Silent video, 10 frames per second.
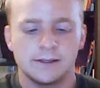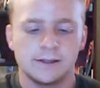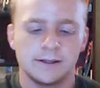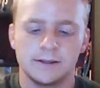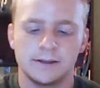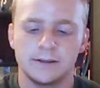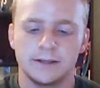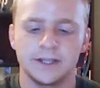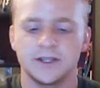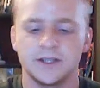
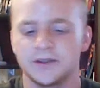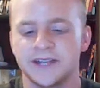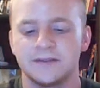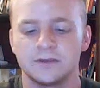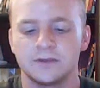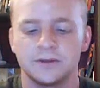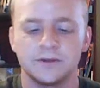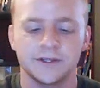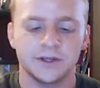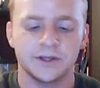And as you know, Savile Row
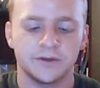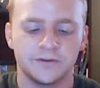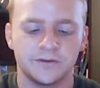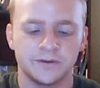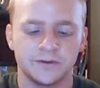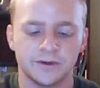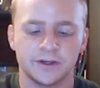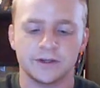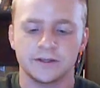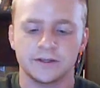is known
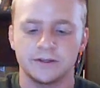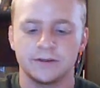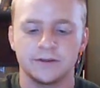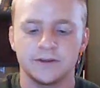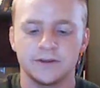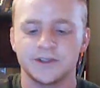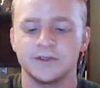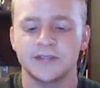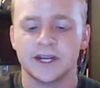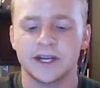for their
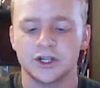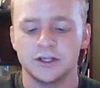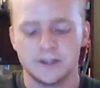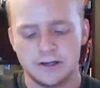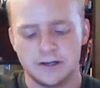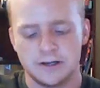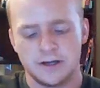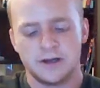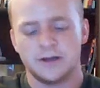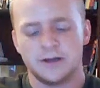suits, actually.
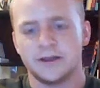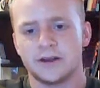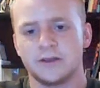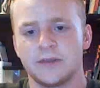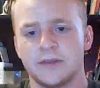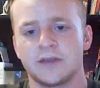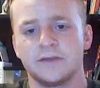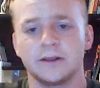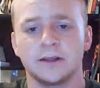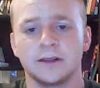And they're in
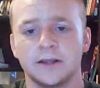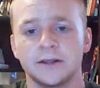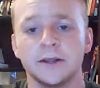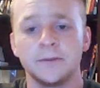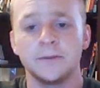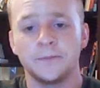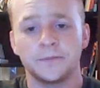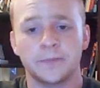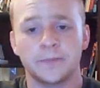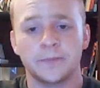Mayfield, London.
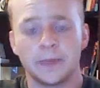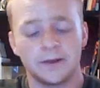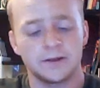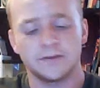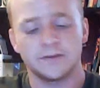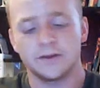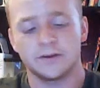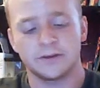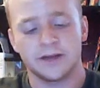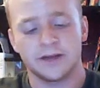If
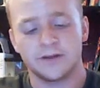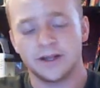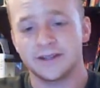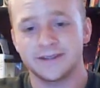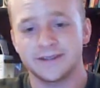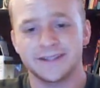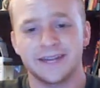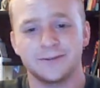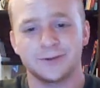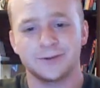you ever get a
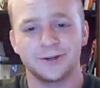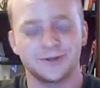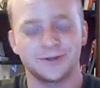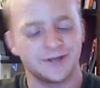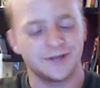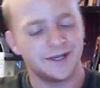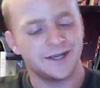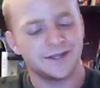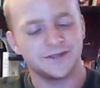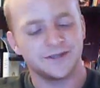Savile Row
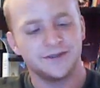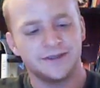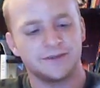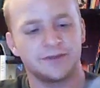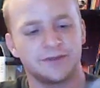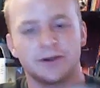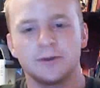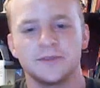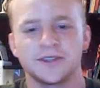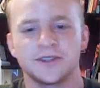suit,
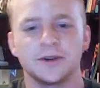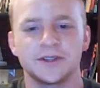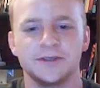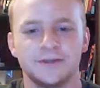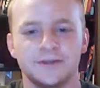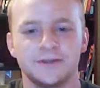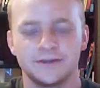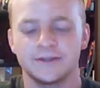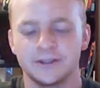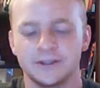preferably a Stoke suit,
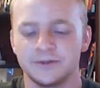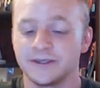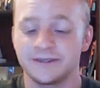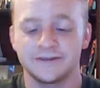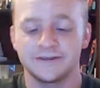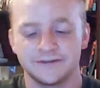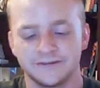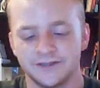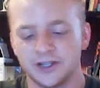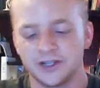it would be
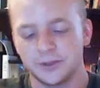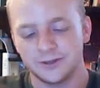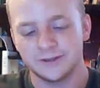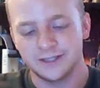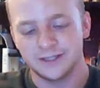phenomenal.